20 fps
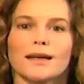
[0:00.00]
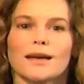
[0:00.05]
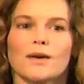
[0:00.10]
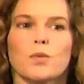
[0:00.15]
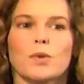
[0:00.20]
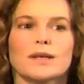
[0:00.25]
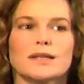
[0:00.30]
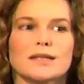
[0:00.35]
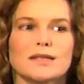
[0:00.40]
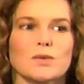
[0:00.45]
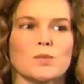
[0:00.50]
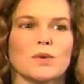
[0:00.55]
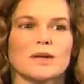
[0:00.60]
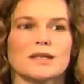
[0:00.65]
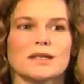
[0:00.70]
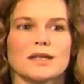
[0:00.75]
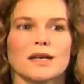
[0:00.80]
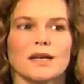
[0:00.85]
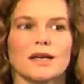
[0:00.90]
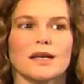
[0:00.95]
What's
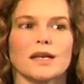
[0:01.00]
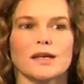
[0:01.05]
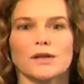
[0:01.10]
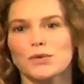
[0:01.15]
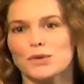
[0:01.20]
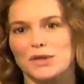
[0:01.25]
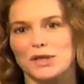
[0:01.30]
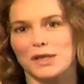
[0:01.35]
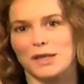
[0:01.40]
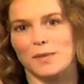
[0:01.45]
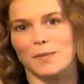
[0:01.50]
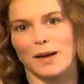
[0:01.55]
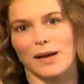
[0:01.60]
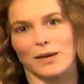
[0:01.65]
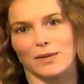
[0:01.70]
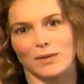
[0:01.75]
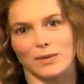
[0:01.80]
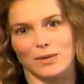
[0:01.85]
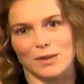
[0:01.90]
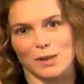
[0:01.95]
interesting
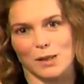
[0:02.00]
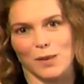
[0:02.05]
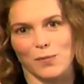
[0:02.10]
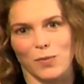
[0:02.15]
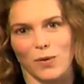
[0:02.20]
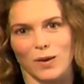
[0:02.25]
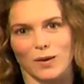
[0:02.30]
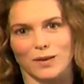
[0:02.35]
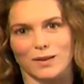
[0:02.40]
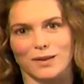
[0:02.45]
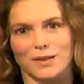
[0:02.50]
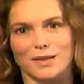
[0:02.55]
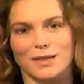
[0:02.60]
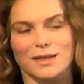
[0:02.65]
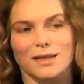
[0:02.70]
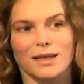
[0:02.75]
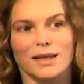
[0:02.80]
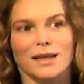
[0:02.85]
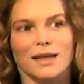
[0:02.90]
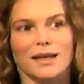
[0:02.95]
about
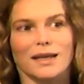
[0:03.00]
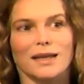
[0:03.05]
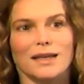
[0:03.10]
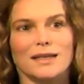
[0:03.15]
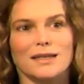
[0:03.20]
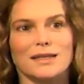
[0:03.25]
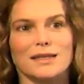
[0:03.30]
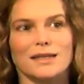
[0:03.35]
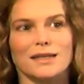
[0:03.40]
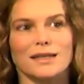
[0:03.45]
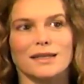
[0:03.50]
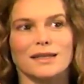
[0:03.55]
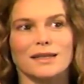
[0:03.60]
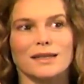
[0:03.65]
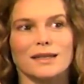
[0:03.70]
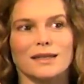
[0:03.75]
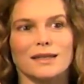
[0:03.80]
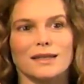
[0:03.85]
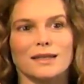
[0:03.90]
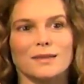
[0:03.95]
Sleepwalkers is that
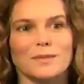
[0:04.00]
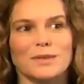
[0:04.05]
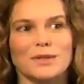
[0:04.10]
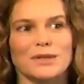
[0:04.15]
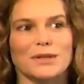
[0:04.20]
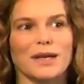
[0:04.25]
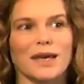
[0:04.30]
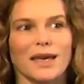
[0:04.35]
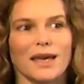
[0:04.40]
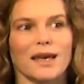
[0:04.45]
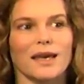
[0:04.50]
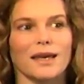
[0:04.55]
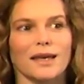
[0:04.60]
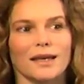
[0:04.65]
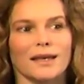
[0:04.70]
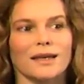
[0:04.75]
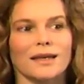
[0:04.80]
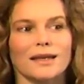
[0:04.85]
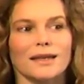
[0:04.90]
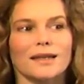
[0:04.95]
Mr.
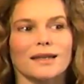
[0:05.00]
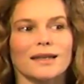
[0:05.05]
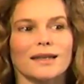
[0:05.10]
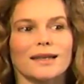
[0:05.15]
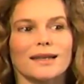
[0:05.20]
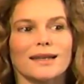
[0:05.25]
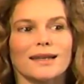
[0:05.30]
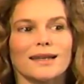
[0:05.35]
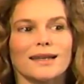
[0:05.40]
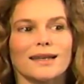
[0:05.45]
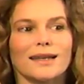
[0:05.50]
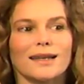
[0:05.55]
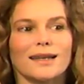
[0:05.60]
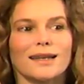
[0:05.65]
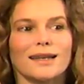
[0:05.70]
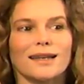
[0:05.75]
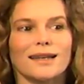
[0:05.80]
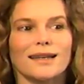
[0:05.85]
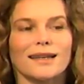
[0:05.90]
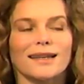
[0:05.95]
King
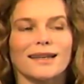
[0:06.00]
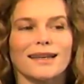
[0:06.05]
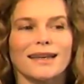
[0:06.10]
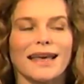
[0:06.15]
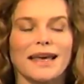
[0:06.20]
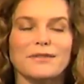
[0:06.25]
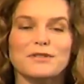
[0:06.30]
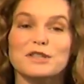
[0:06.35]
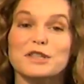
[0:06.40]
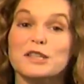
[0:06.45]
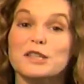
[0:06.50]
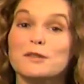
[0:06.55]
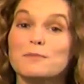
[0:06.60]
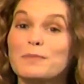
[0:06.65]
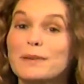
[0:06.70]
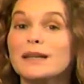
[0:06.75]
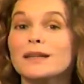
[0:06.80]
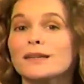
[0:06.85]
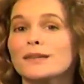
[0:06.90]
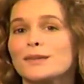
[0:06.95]
gave a
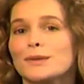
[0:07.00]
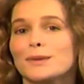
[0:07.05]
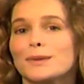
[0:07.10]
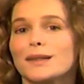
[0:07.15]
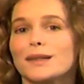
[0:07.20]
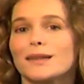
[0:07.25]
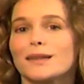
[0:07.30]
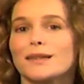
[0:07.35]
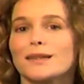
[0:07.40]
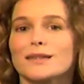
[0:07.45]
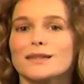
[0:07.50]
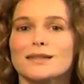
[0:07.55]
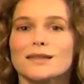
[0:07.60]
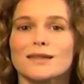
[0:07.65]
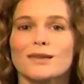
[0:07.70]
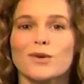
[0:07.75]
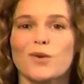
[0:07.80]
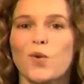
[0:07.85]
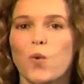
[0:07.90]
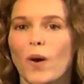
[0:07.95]
spin to it that's
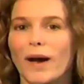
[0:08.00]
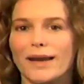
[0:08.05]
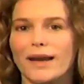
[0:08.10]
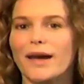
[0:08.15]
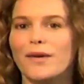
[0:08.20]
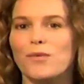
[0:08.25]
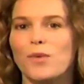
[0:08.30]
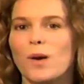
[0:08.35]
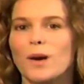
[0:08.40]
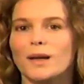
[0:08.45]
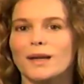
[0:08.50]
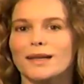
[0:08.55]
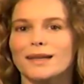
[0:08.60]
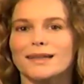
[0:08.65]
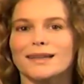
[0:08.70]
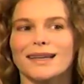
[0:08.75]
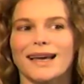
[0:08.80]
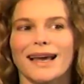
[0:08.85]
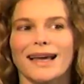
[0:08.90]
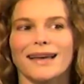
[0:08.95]
quite
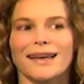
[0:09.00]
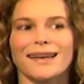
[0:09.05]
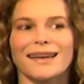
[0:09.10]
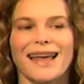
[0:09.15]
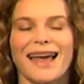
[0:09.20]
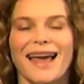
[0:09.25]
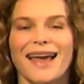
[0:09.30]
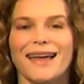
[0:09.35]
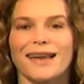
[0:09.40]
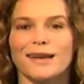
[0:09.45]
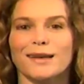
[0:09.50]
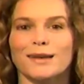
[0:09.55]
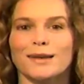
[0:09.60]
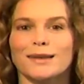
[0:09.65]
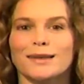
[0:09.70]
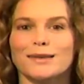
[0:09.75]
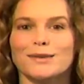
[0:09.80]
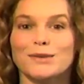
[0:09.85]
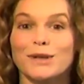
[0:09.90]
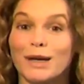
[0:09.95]
ironic
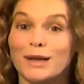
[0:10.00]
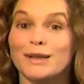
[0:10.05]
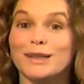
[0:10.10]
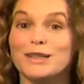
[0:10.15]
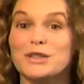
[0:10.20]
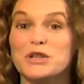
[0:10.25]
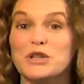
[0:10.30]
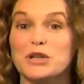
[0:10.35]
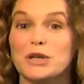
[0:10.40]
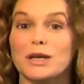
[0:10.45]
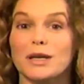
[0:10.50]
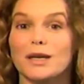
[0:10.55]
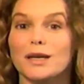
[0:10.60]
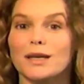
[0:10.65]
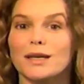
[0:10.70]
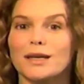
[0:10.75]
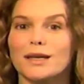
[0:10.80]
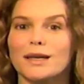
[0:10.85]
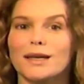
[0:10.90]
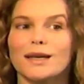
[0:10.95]
and
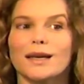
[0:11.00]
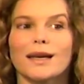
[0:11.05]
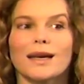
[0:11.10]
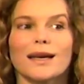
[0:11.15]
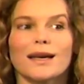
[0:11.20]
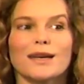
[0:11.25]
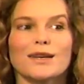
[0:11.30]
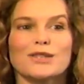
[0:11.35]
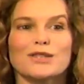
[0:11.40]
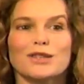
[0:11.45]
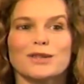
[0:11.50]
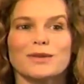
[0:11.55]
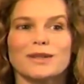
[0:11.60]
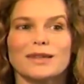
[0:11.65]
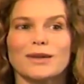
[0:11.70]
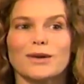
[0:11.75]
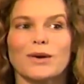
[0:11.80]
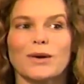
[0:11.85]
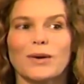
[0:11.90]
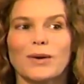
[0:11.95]
tongue-in-cheek, so
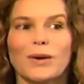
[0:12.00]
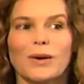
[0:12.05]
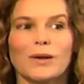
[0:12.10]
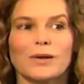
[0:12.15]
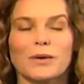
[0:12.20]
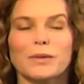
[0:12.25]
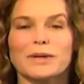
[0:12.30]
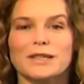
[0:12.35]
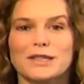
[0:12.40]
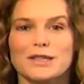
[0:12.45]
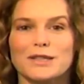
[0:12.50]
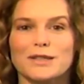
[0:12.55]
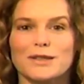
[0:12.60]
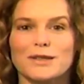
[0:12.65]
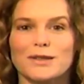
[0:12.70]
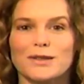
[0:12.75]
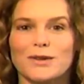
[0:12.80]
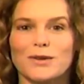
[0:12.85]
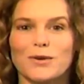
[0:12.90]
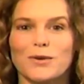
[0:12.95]
that although it's
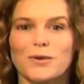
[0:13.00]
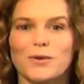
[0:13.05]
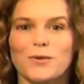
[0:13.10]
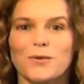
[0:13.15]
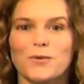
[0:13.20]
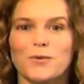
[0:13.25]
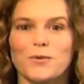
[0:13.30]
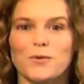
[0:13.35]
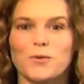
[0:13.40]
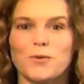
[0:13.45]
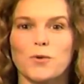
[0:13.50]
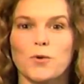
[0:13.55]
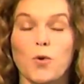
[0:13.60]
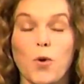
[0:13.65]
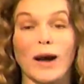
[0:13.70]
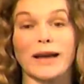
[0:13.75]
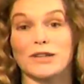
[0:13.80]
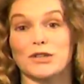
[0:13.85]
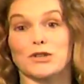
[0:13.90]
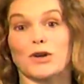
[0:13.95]
quite